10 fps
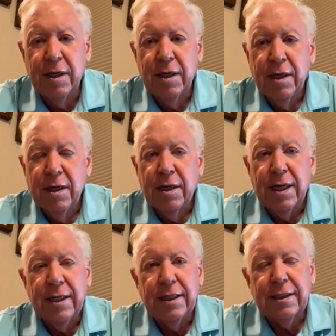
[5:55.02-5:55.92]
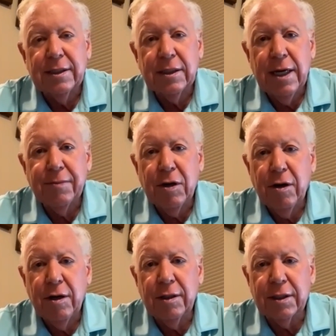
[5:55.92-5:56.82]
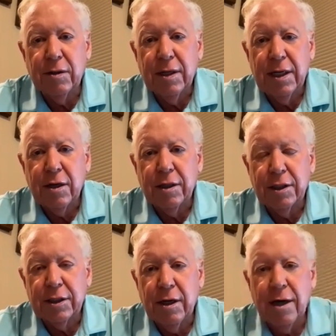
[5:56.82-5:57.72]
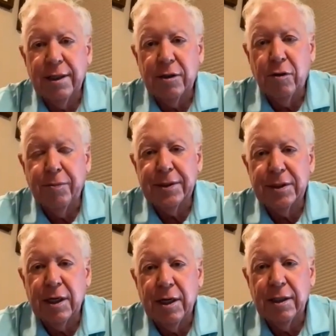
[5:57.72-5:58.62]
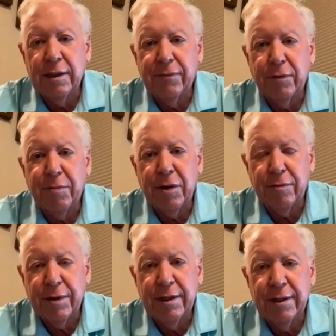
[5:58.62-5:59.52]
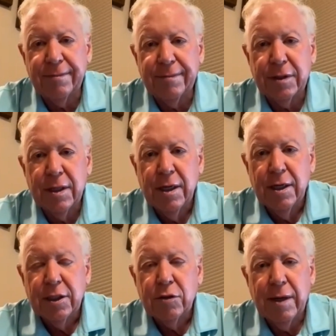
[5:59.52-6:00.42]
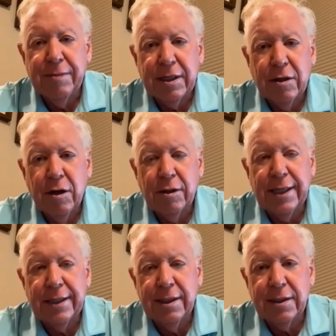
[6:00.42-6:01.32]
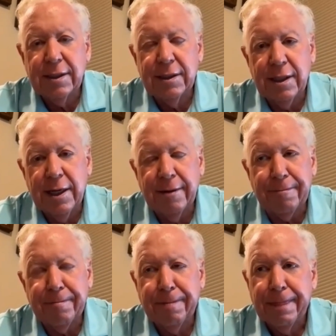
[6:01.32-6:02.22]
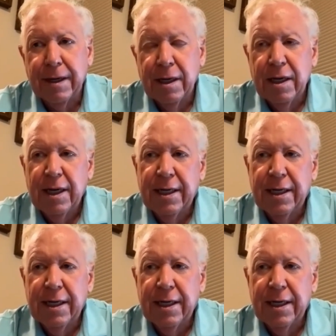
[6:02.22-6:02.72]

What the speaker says: And at this time, Carl had gone to Sahalee to open Sahalee for Paul Runyon. So I met Carl in 1969, and